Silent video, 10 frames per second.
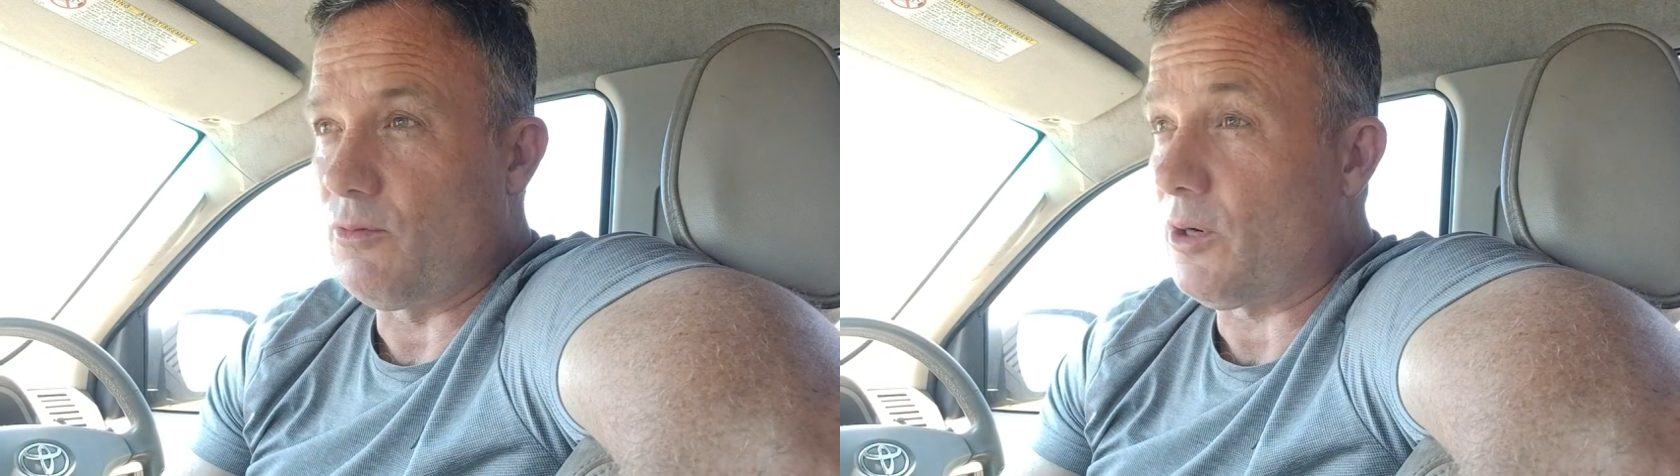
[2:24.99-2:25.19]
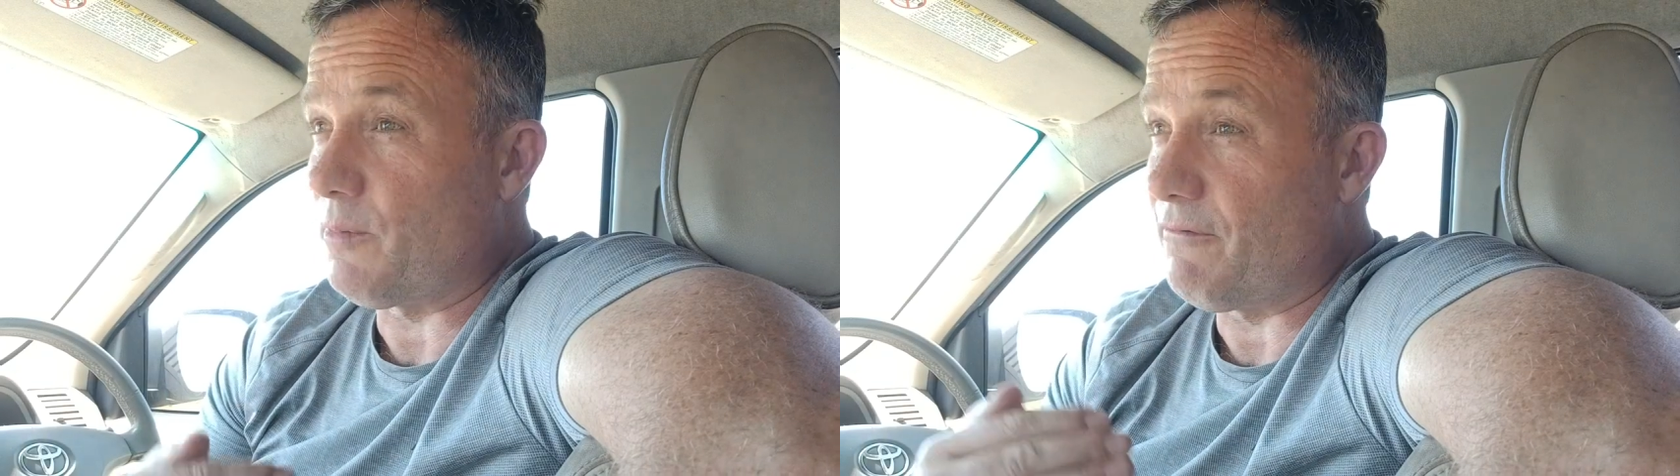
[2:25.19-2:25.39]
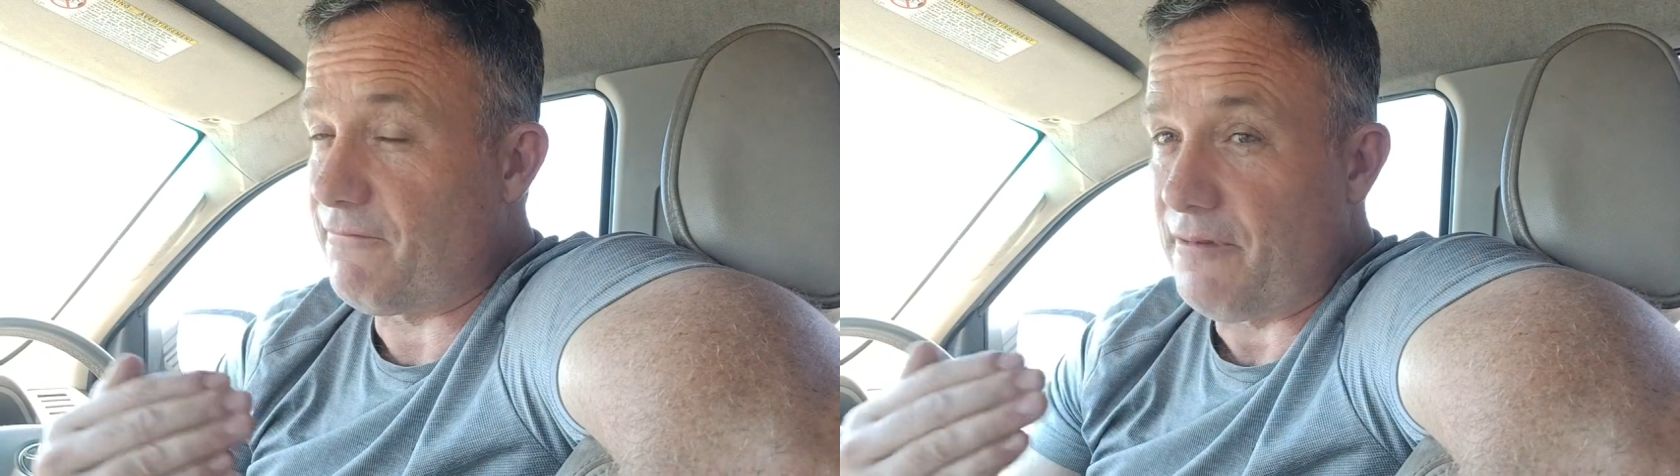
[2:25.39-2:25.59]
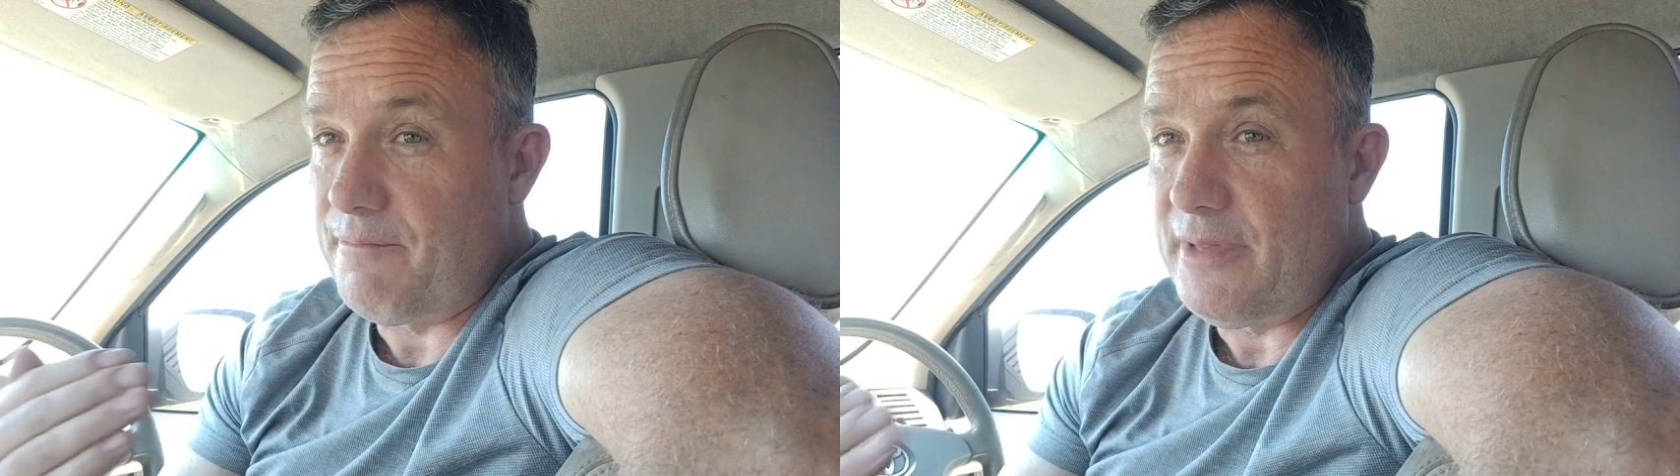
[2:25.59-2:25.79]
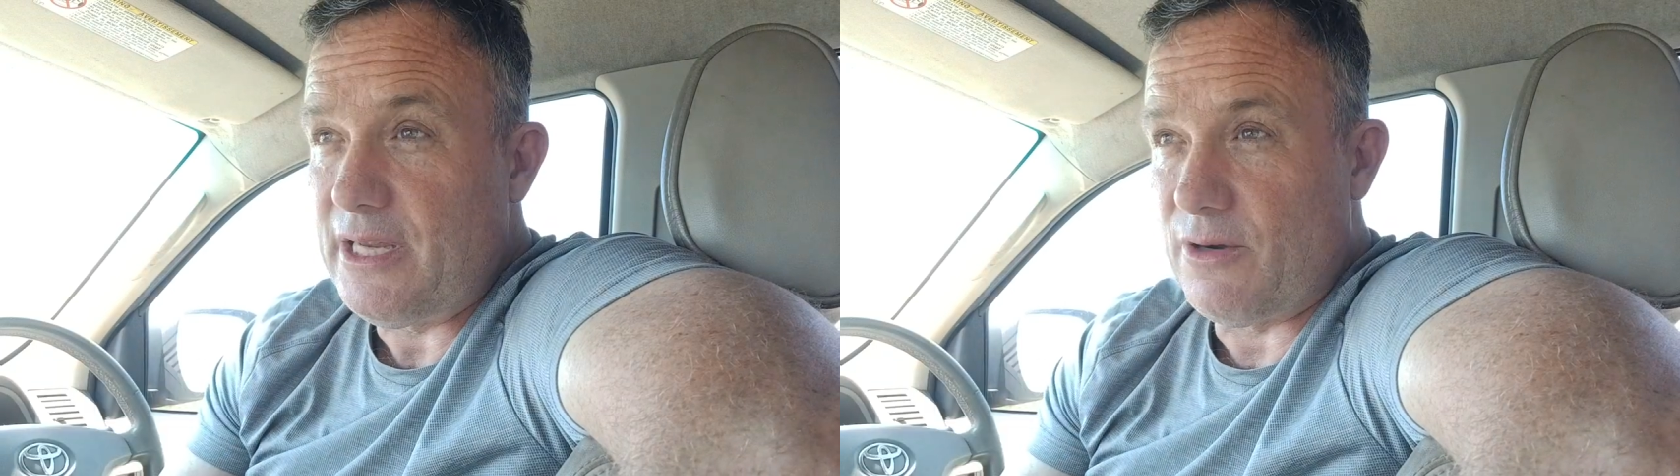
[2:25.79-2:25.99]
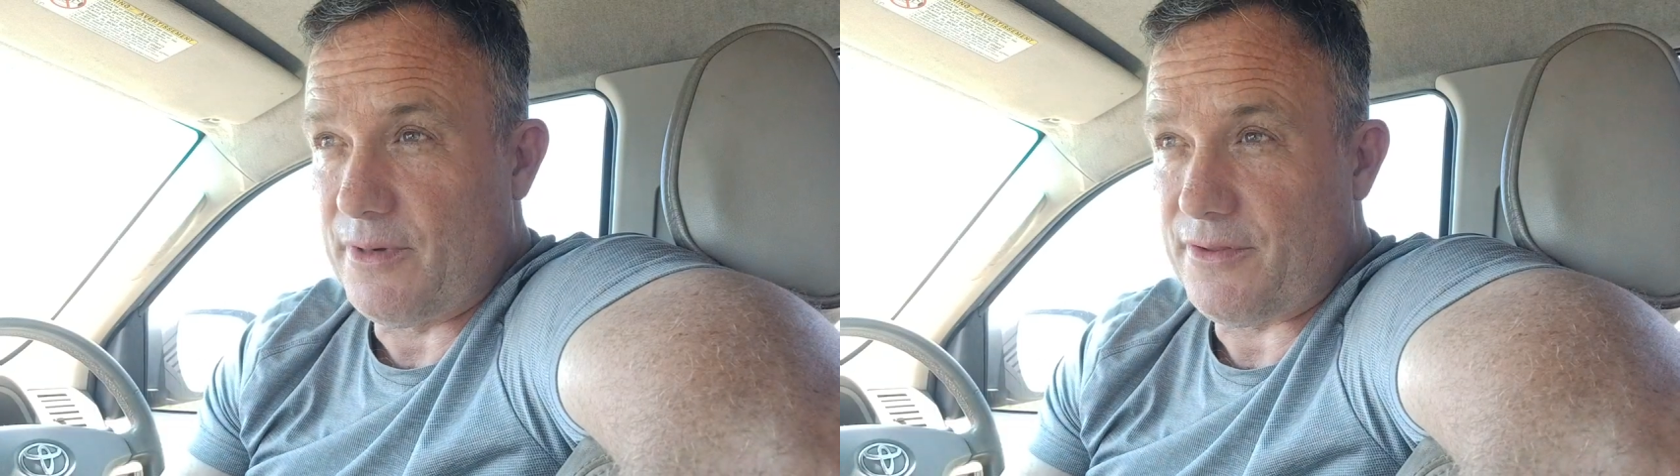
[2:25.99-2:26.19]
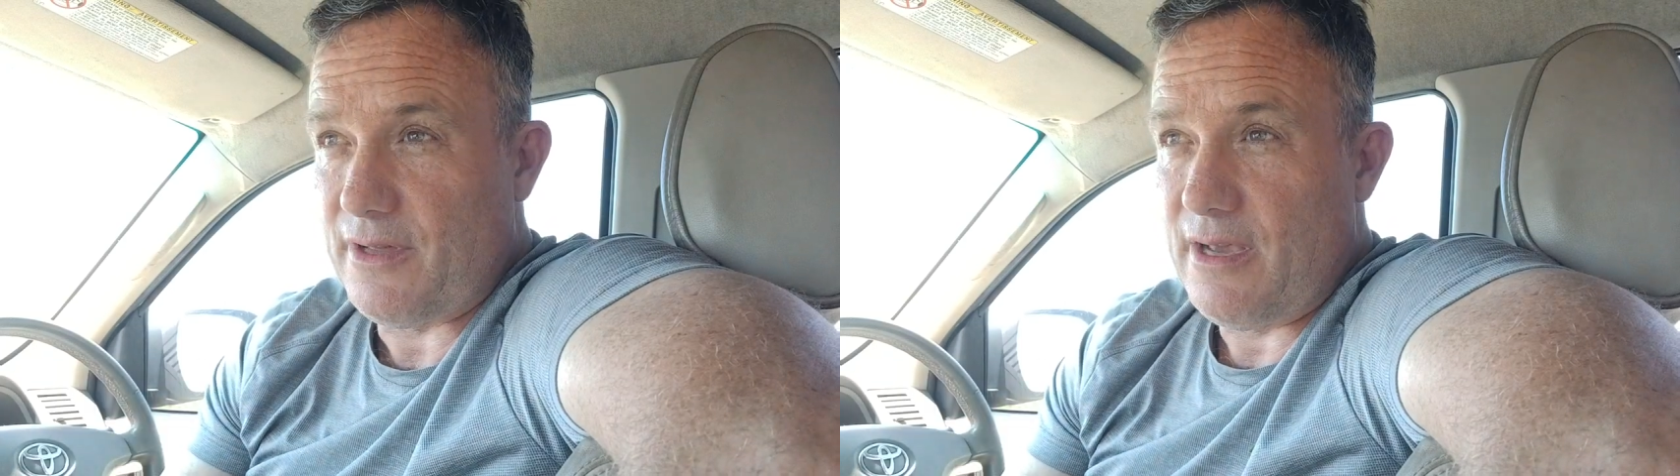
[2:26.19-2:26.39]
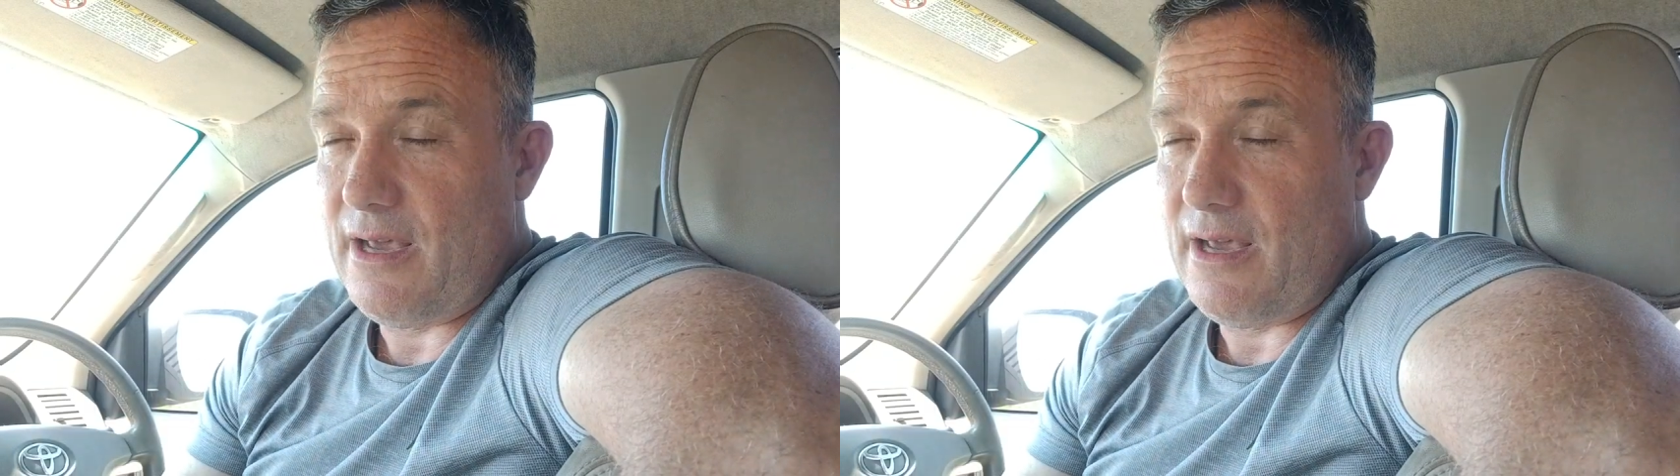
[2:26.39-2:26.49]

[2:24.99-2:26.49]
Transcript: what we're familiar with.